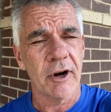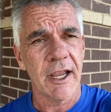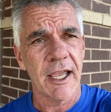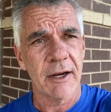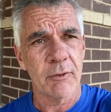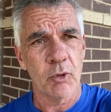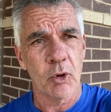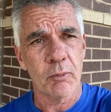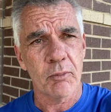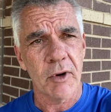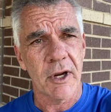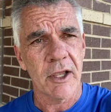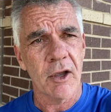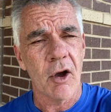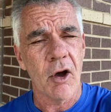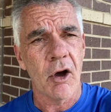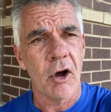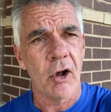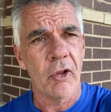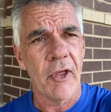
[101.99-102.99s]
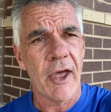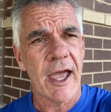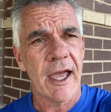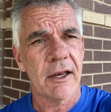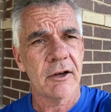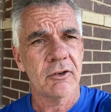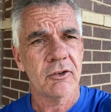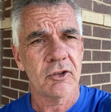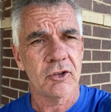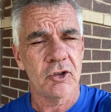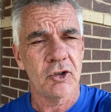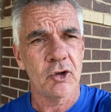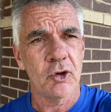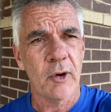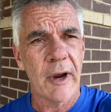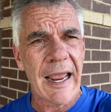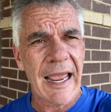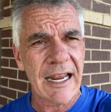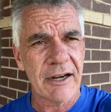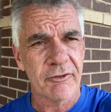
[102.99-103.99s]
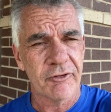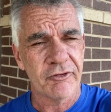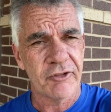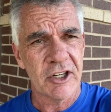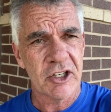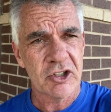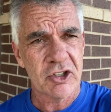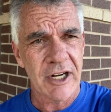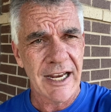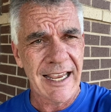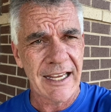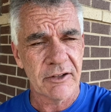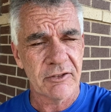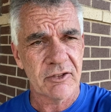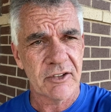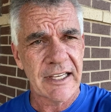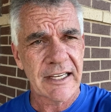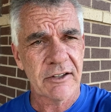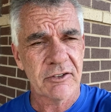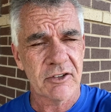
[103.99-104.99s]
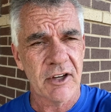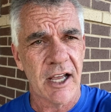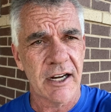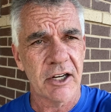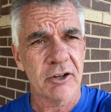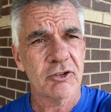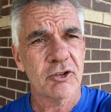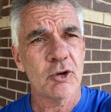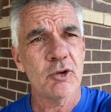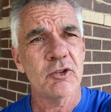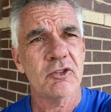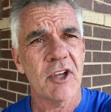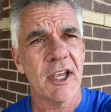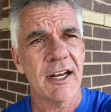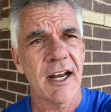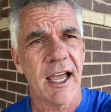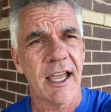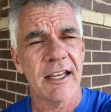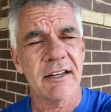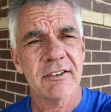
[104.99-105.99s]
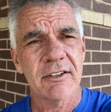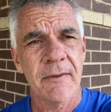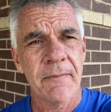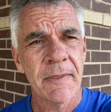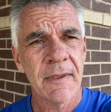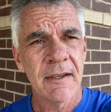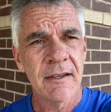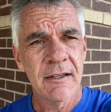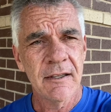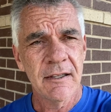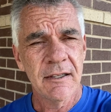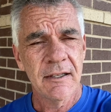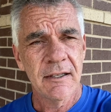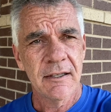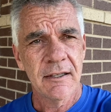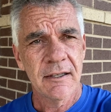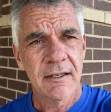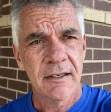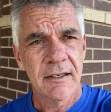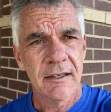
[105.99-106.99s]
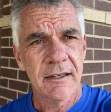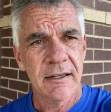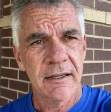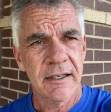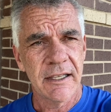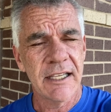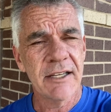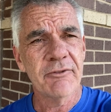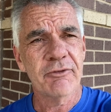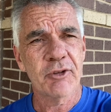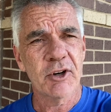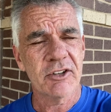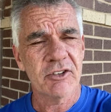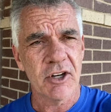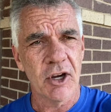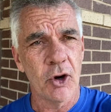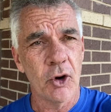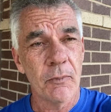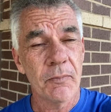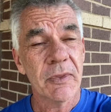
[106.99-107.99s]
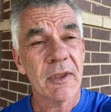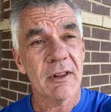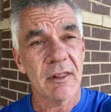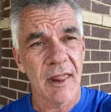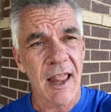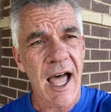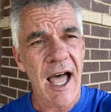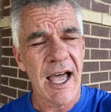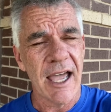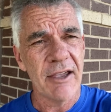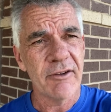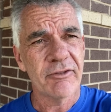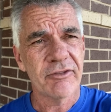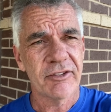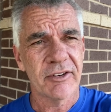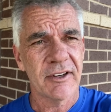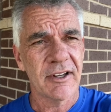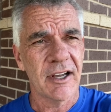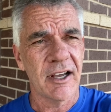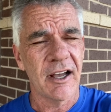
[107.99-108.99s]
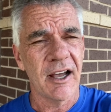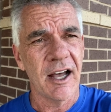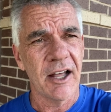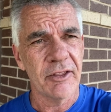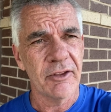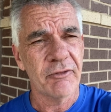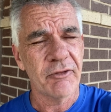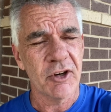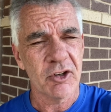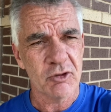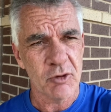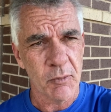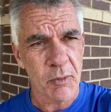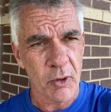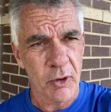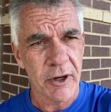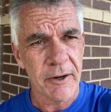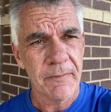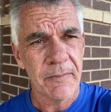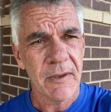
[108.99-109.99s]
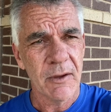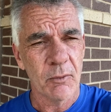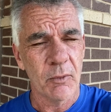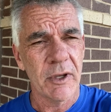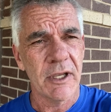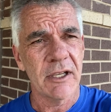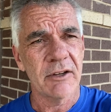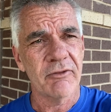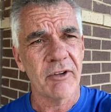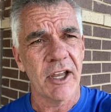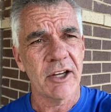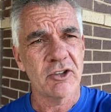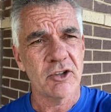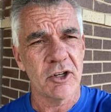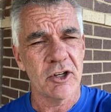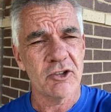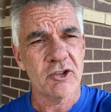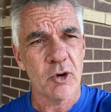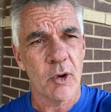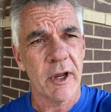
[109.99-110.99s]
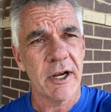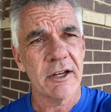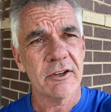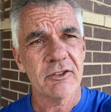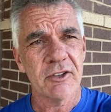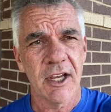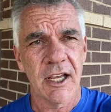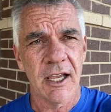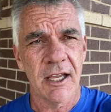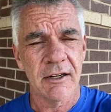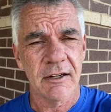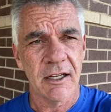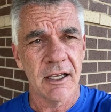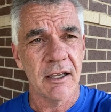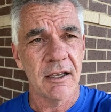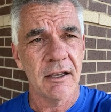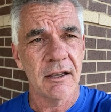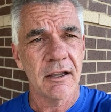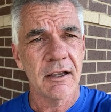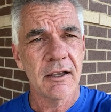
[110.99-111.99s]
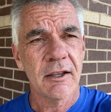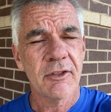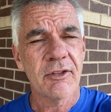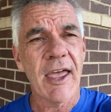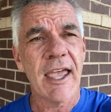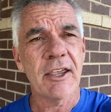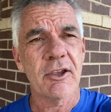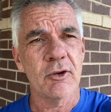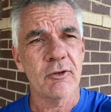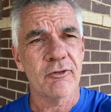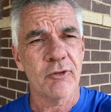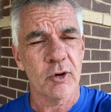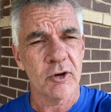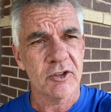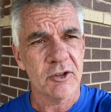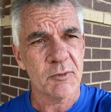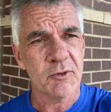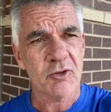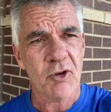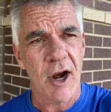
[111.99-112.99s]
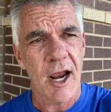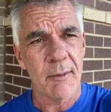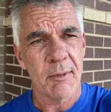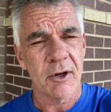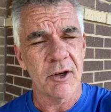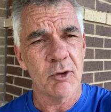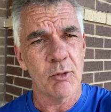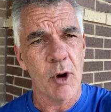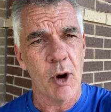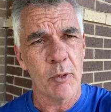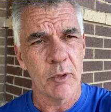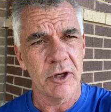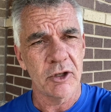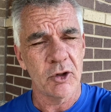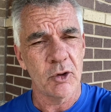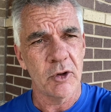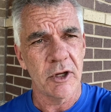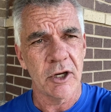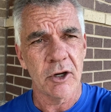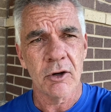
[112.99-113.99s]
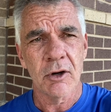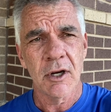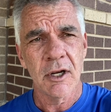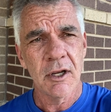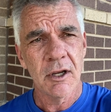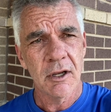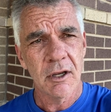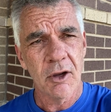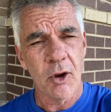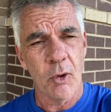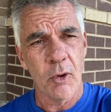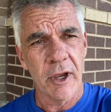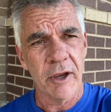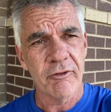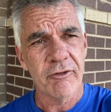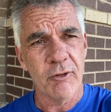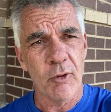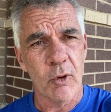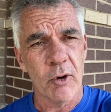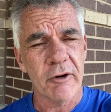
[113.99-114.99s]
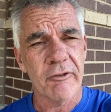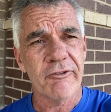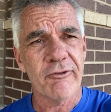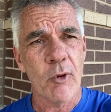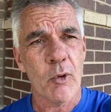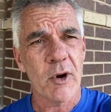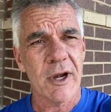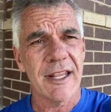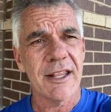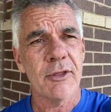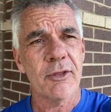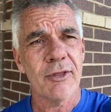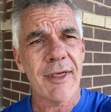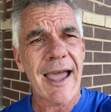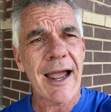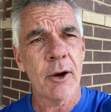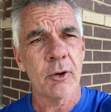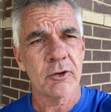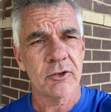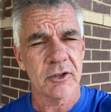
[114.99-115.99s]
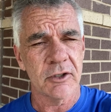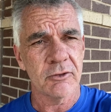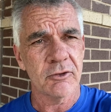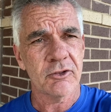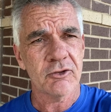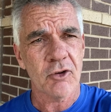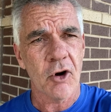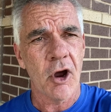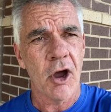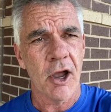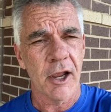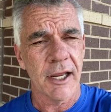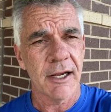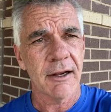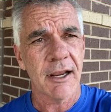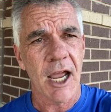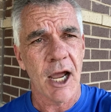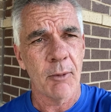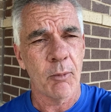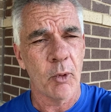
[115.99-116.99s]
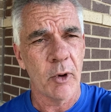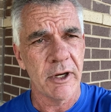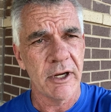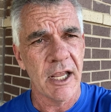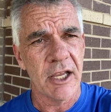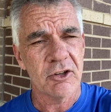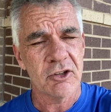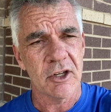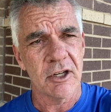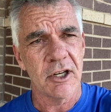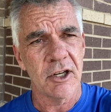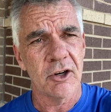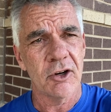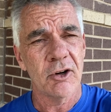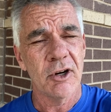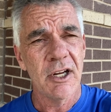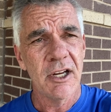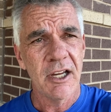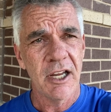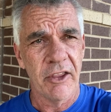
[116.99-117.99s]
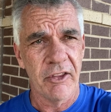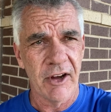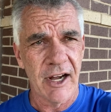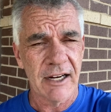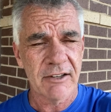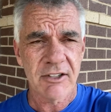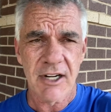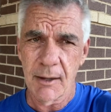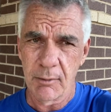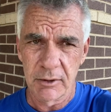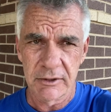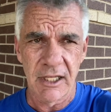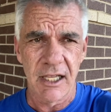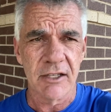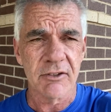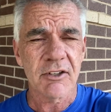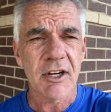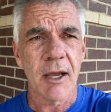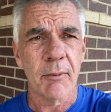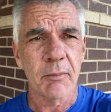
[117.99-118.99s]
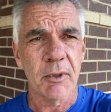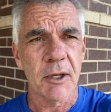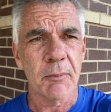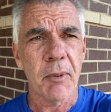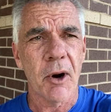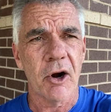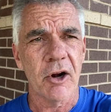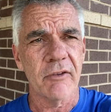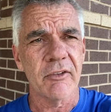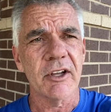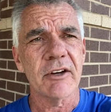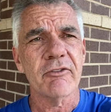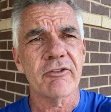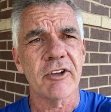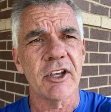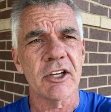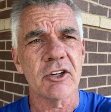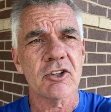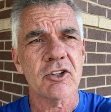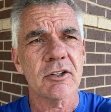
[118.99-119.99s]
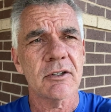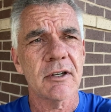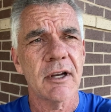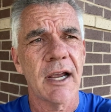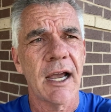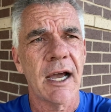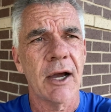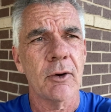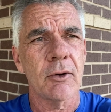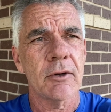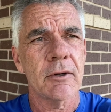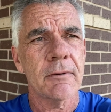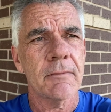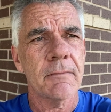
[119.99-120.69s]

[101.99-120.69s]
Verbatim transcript: And we'll bring all that to you at Fish at 6 on a Tuesday night in Frisco live uh, on the Fish Report. We invite you to join us and uh, thank you for subscribing to what we do here, going for 40,000 strong in Cowboy Nation here in the next couple days. Come be a part of it. Fish out.